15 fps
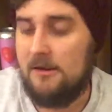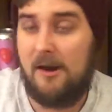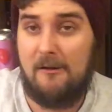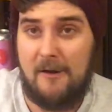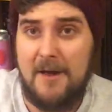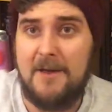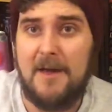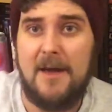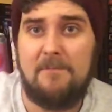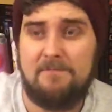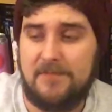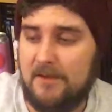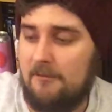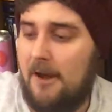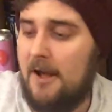All right, yeah,
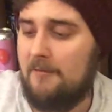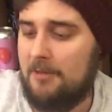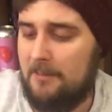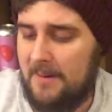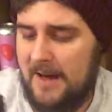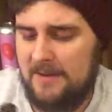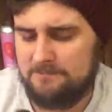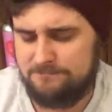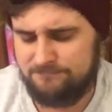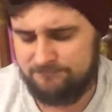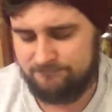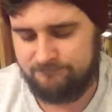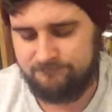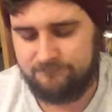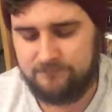right off the bat,
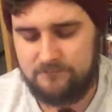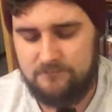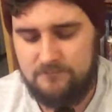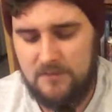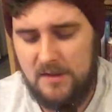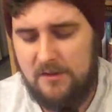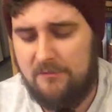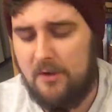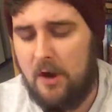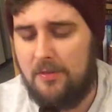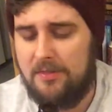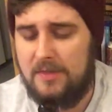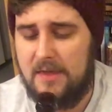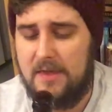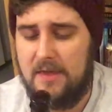you've
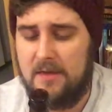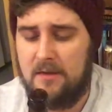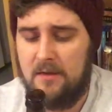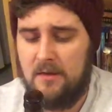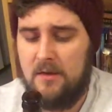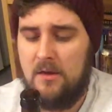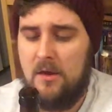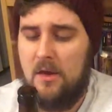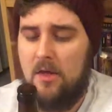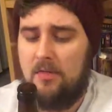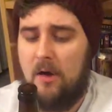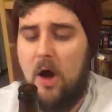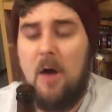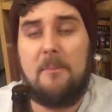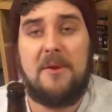got the
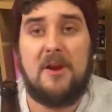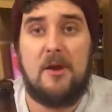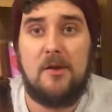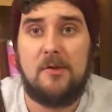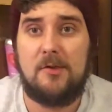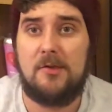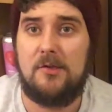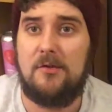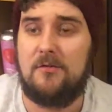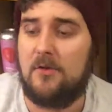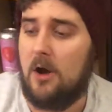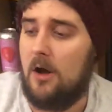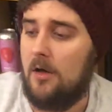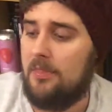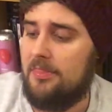the hoppiness, you've
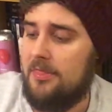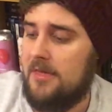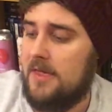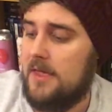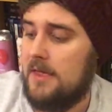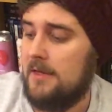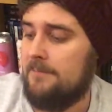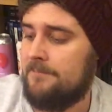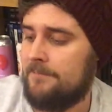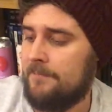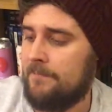got the